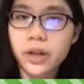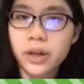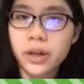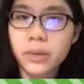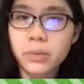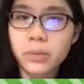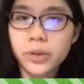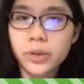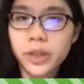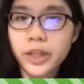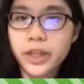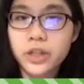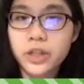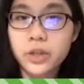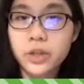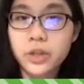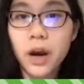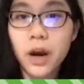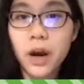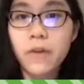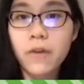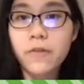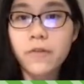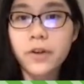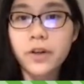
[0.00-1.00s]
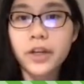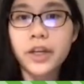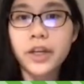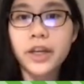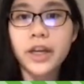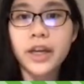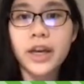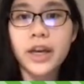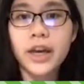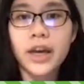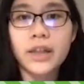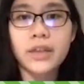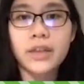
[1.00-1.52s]
related to poverty,
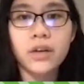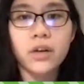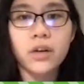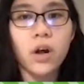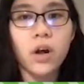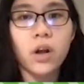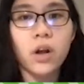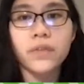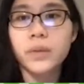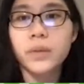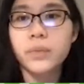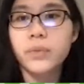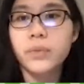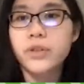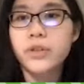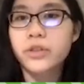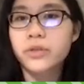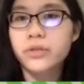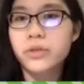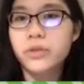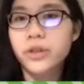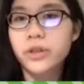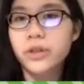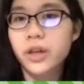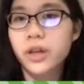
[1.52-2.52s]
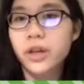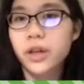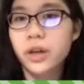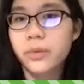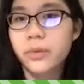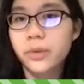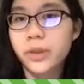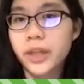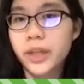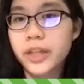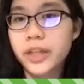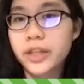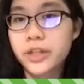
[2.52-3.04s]
and then all of them are
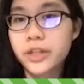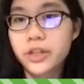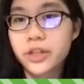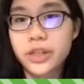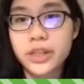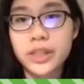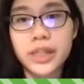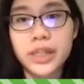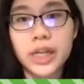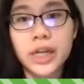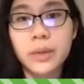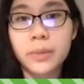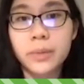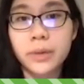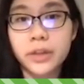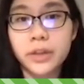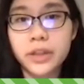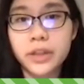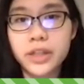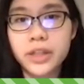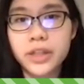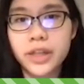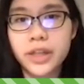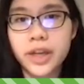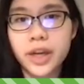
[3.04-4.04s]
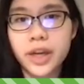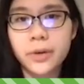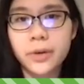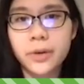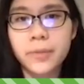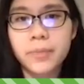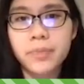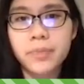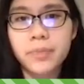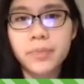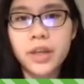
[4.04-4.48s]
related to sustainability together.